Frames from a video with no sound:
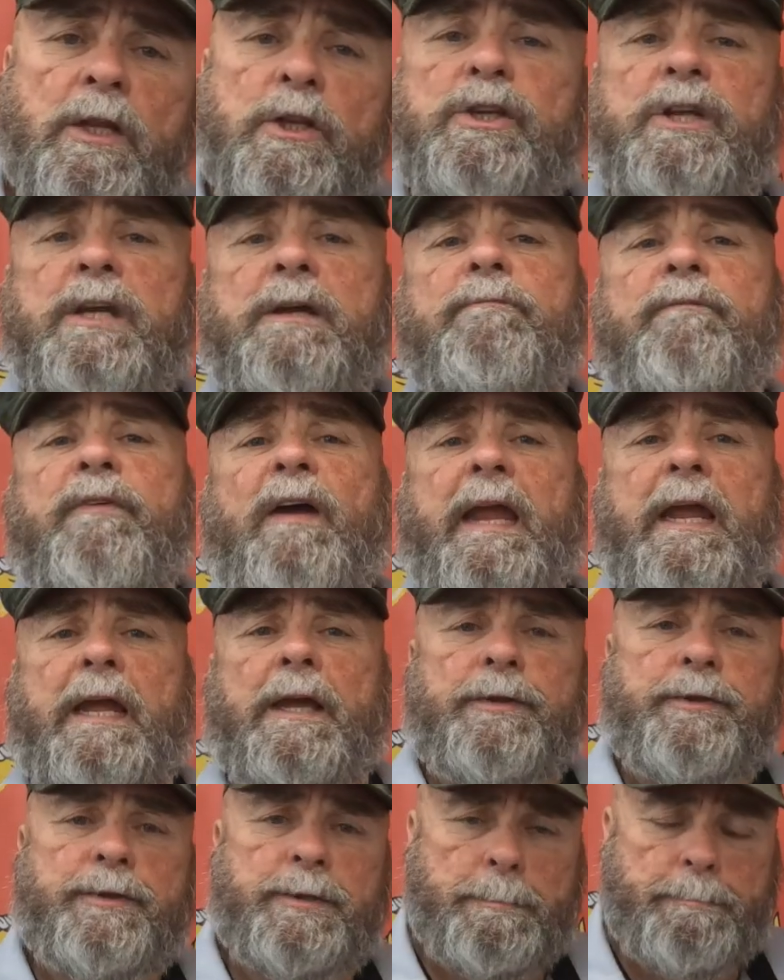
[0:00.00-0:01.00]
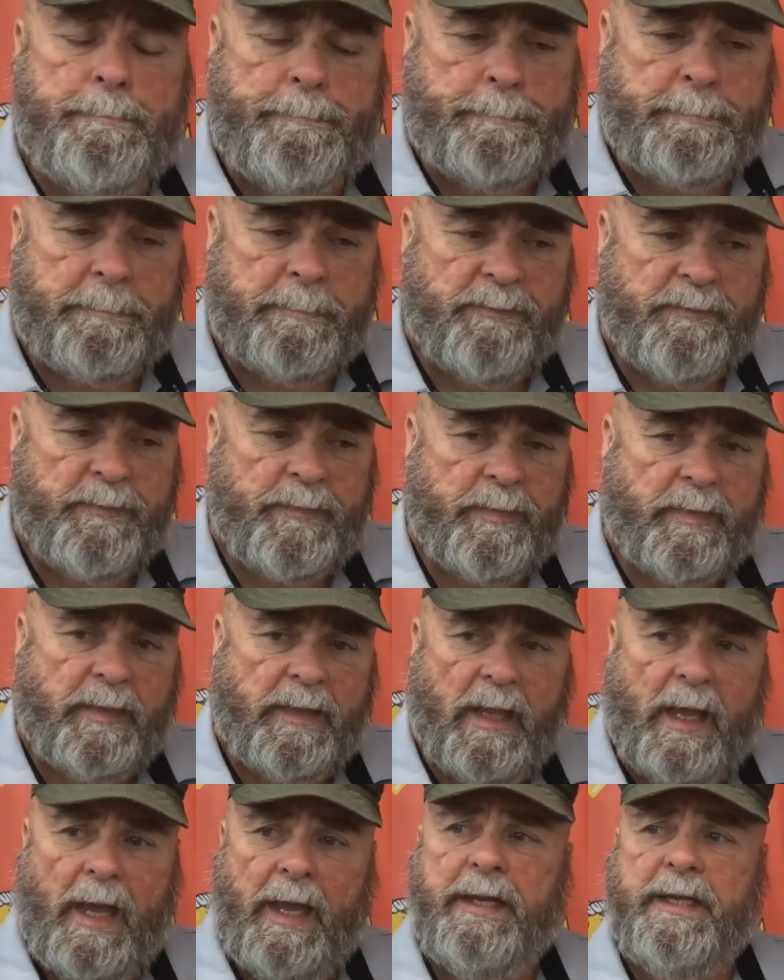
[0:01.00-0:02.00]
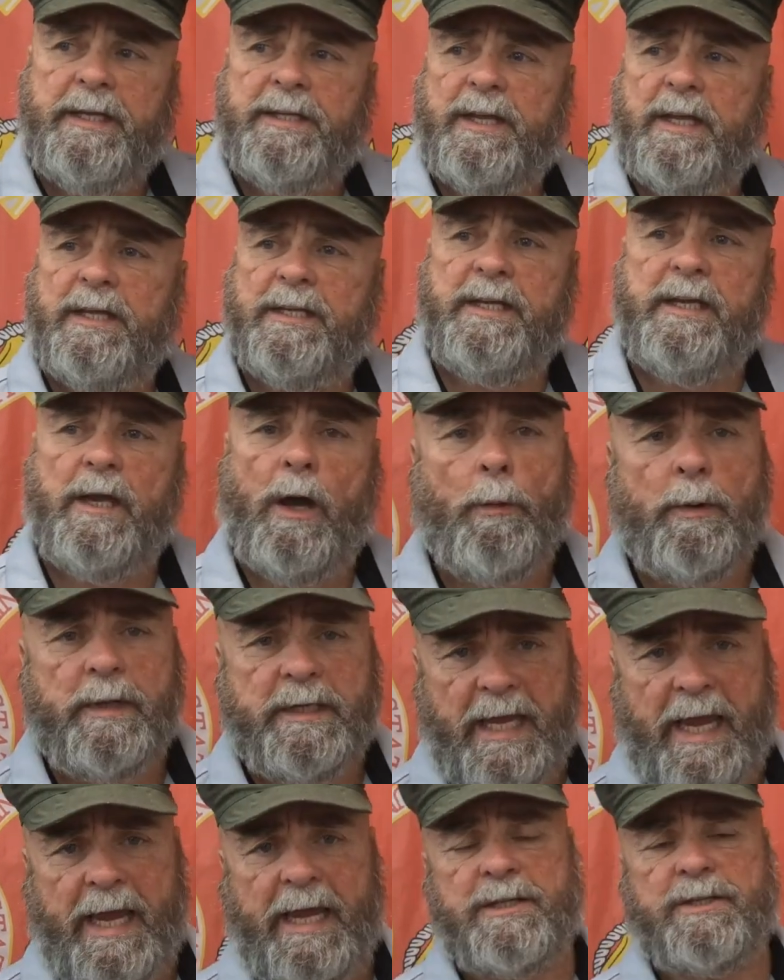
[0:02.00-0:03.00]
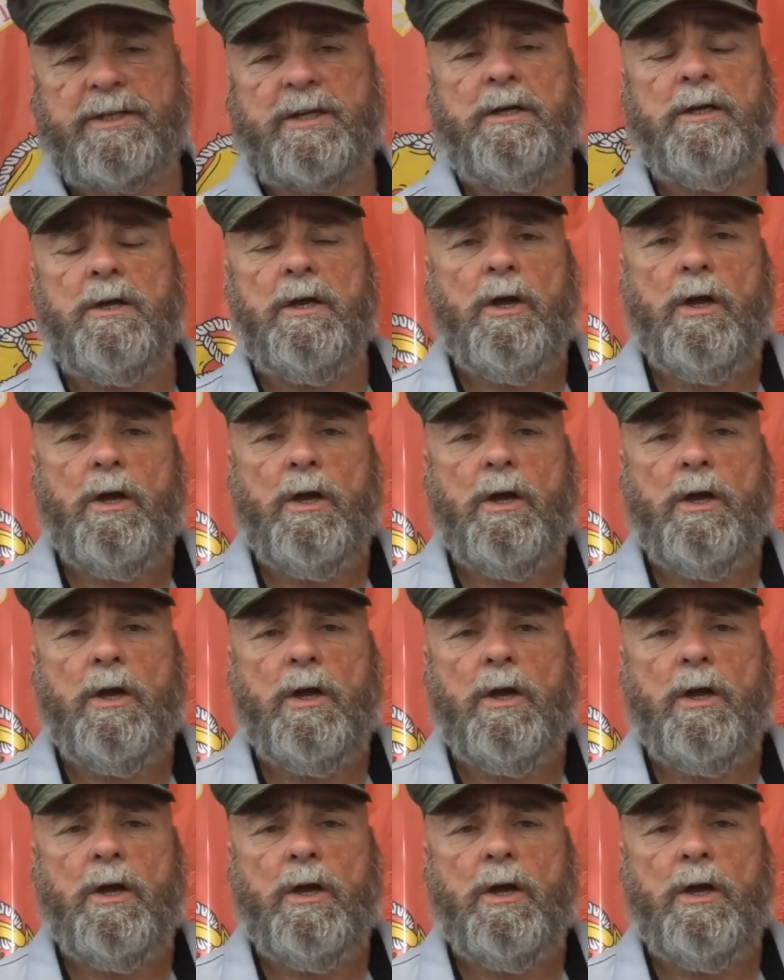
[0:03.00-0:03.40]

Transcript: Jim Vance. And he says he always asked